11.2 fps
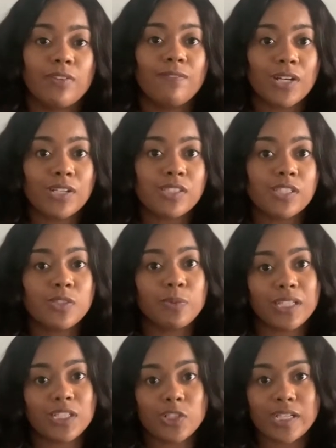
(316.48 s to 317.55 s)
Versus with
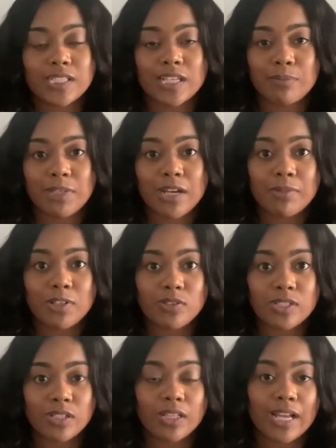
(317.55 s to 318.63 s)
the transabdominal
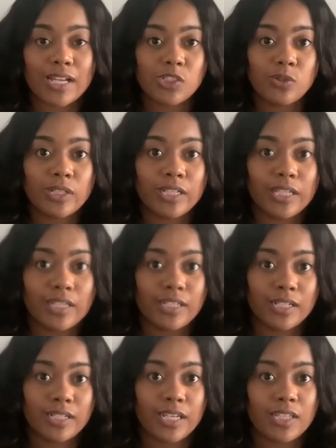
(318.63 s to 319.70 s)
cerclage, you can get it
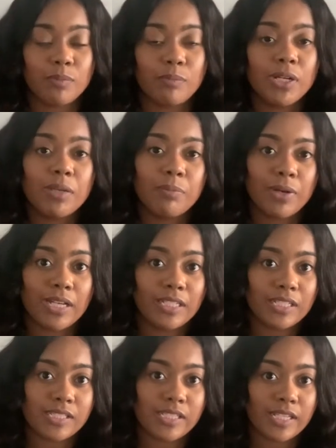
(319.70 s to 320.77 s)
done either
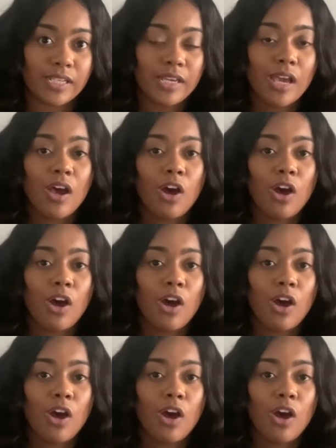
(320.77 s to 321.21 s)
pre-pregnancy